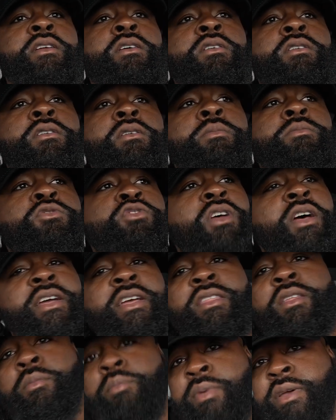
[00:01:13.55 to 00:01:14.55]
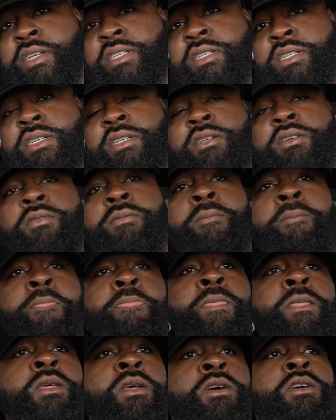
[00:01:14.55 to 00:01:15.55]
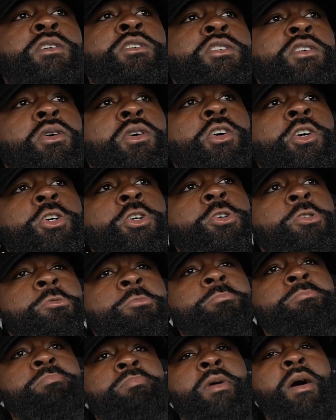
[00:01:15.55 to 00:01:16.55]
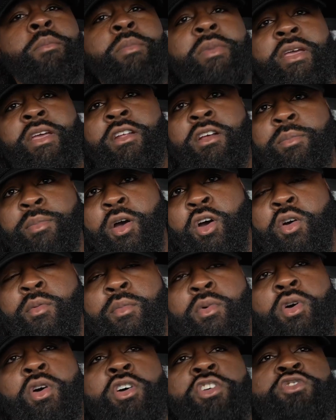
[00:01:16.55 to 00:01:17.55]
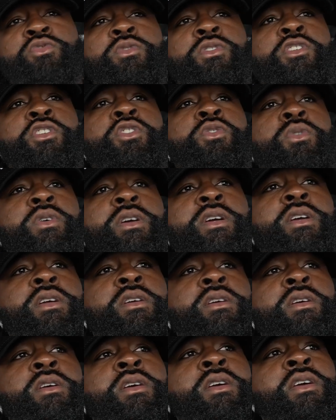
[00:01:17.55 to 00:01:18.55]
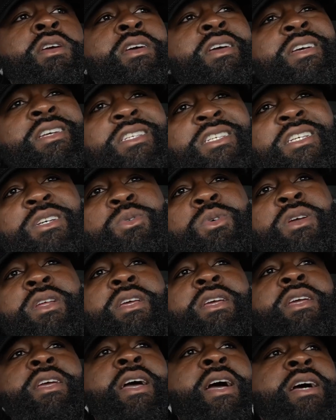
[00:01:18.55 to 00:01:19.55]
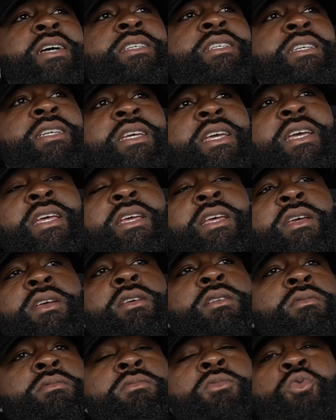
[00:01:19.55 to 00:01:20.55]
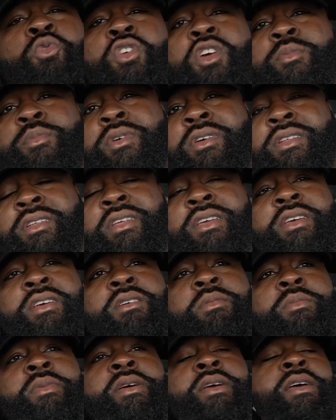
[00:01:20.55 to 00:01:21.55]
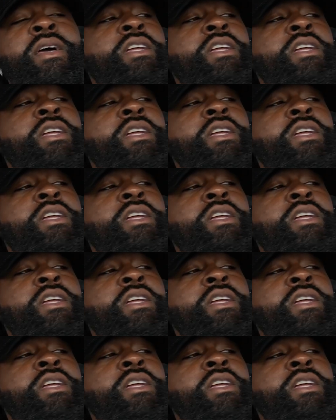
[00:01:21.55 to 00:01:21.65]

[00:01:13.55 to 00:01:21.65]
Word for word: Uh, I'm trying to get the best deal. So um, I'm gonna hit up Omar's real quick and see what he got. See can he work me a deal, man.